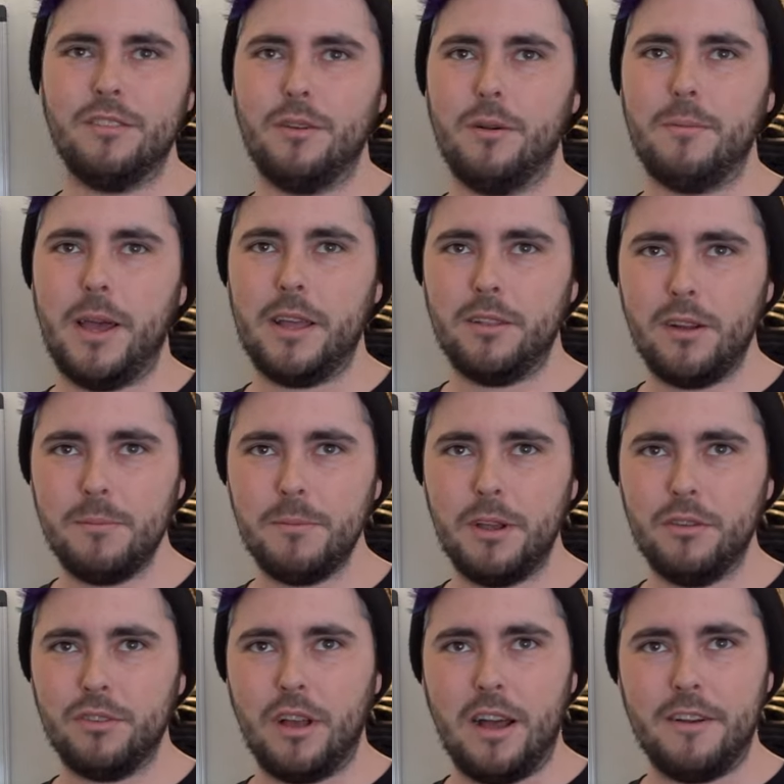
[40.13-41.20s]
So when my alarm
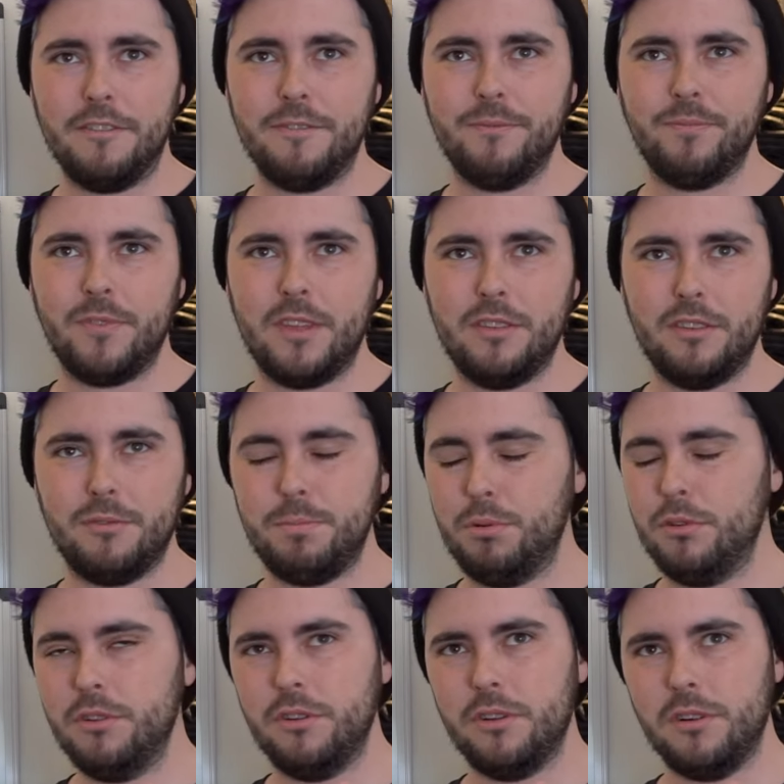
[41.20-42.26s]
goes off, this
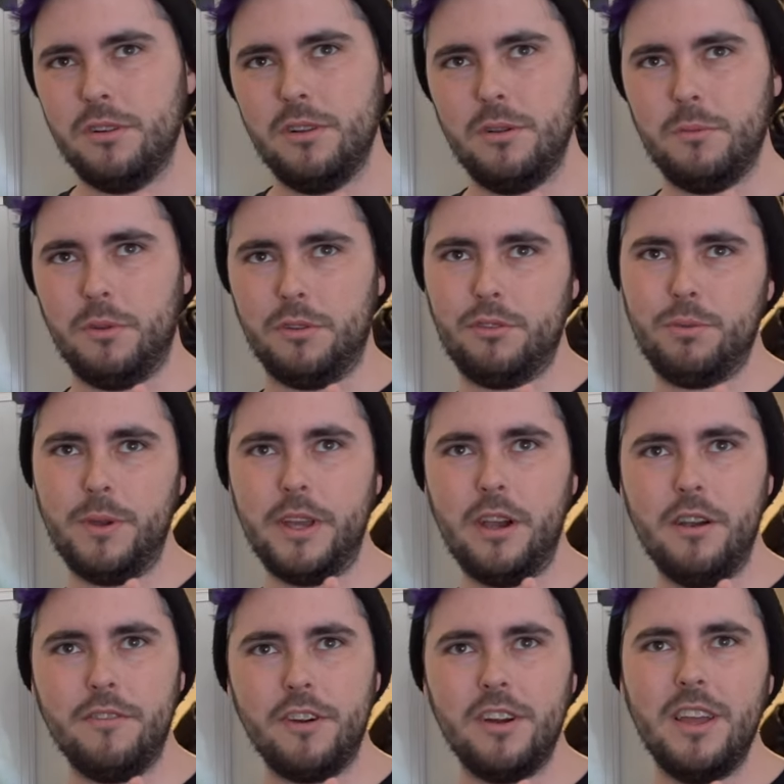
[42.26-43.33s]
pool noodle will swing
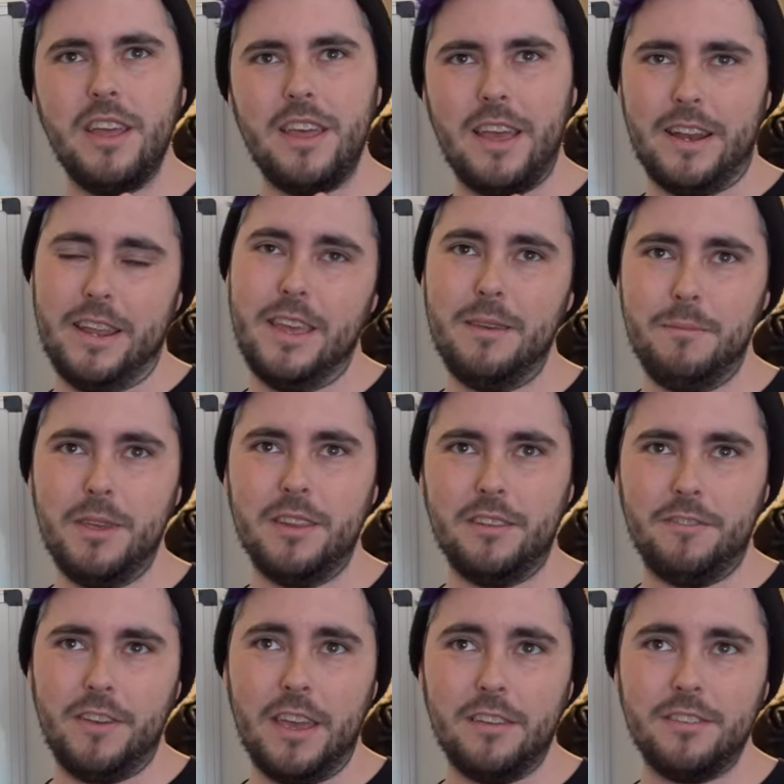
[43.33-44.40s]
over and hit me in
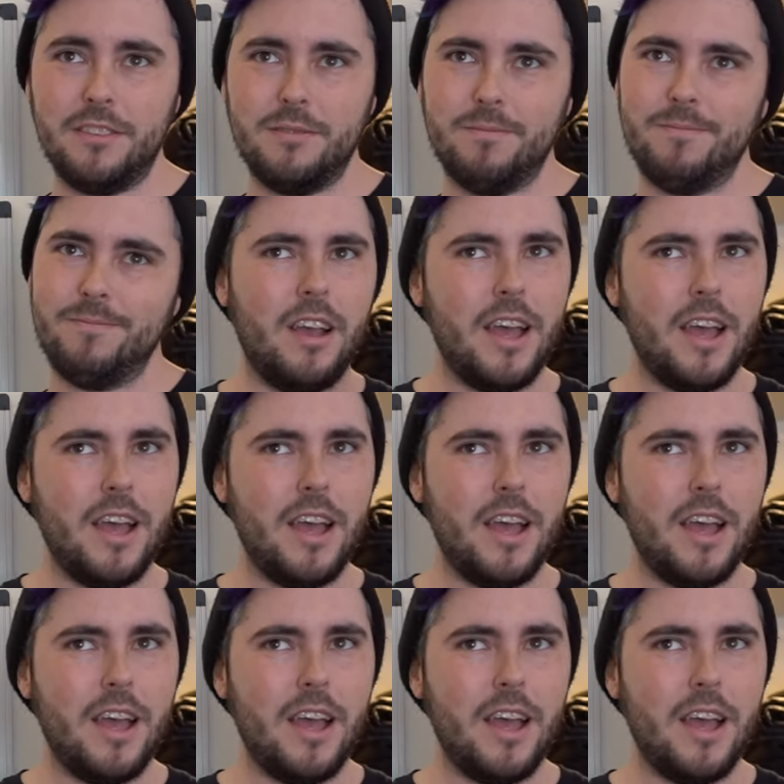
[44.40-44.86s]
the face.